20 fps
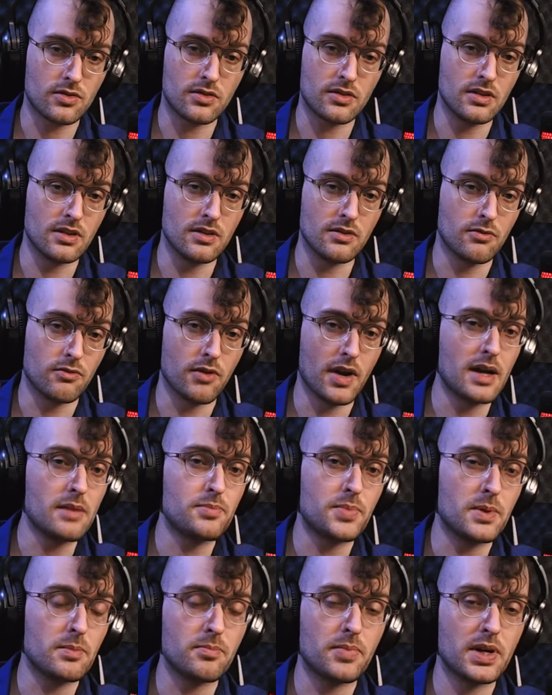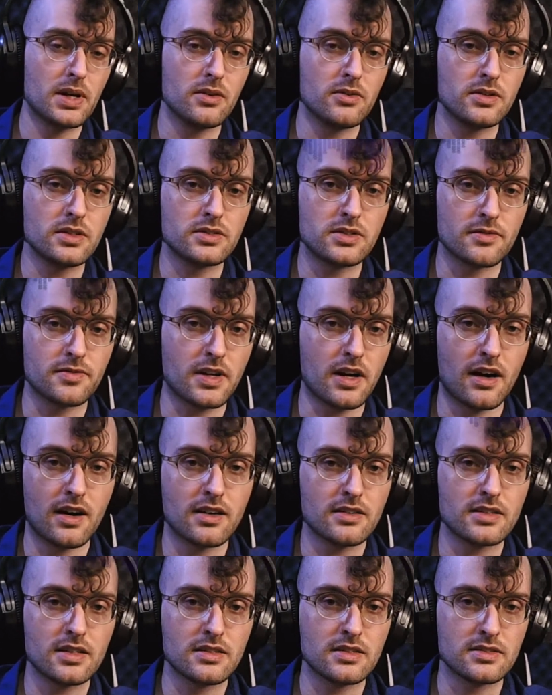the rape and pillage of
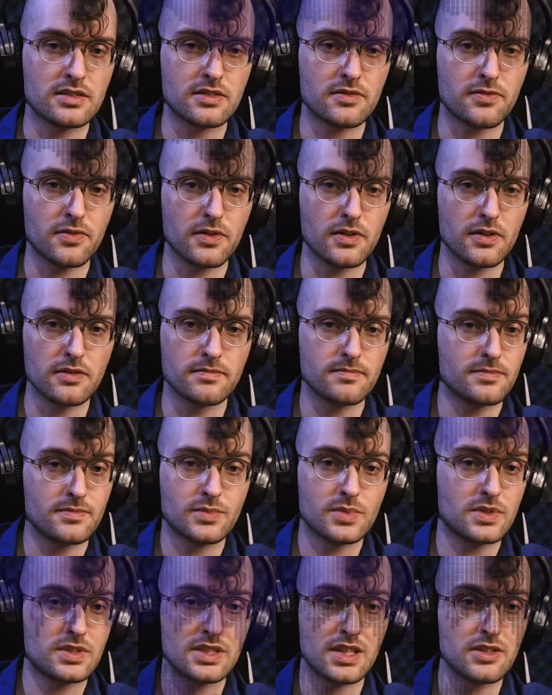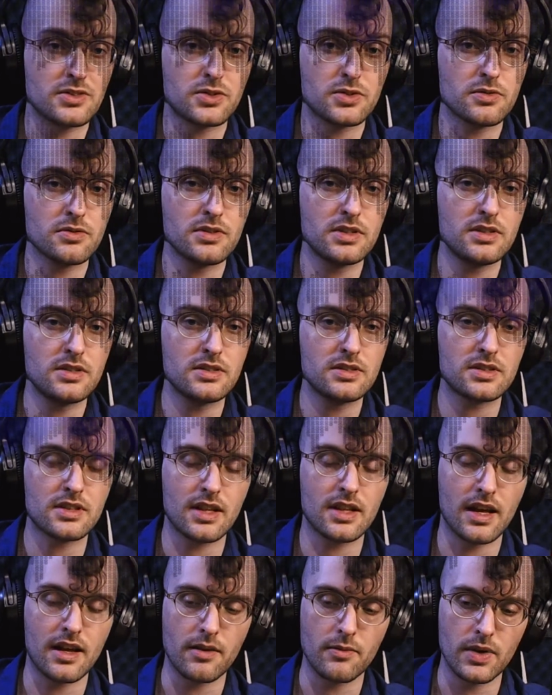continents for centuries,
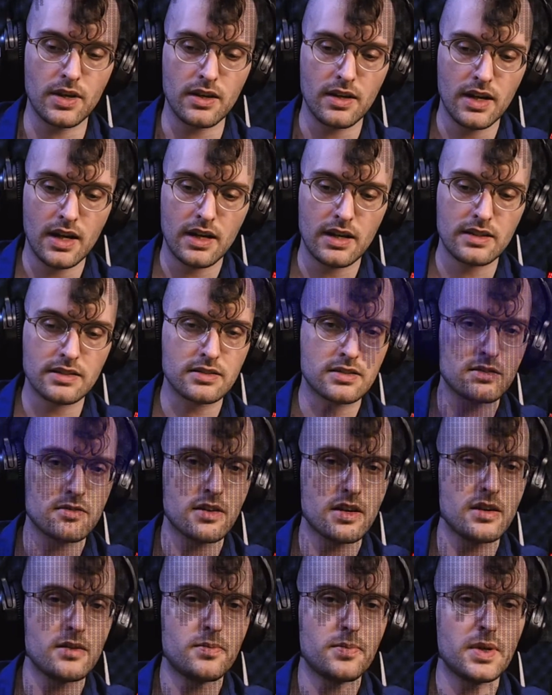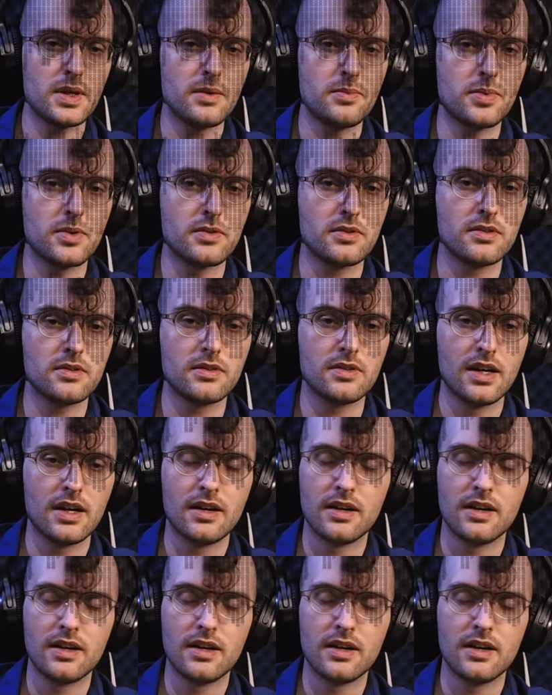that we enslaved people